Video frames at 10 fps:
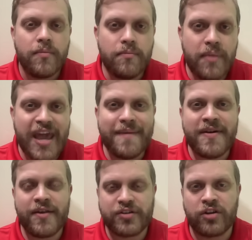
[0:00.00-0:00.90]

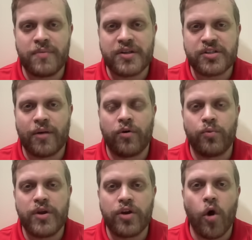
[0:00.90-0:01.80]
Maybe this could be
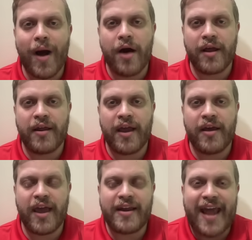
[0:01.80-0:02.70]
someone we go out
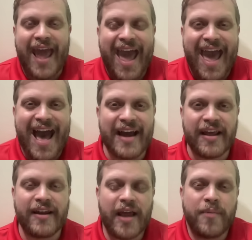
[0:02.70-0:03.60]
and add
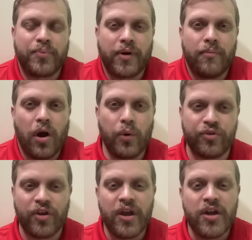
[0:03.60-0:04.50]
and
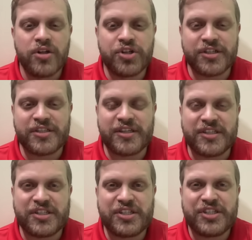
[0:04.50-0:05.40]
promote just to
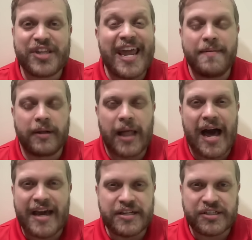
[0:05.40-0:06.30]

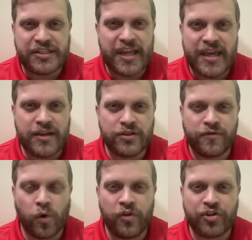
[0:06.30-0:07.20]
stabilize things
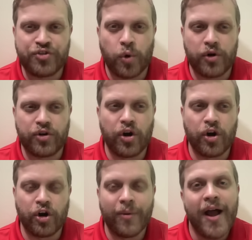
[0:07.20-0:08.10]
for the short
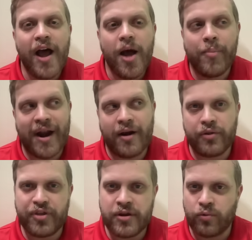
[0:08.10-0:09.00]
term. But I
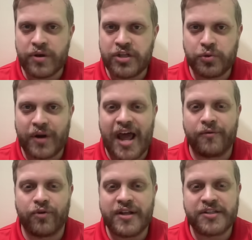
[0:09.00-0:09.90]
don't think Rees would
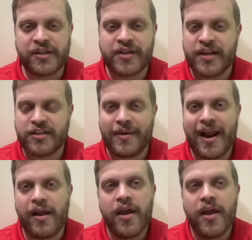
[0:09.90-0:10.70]
have great success. I mean,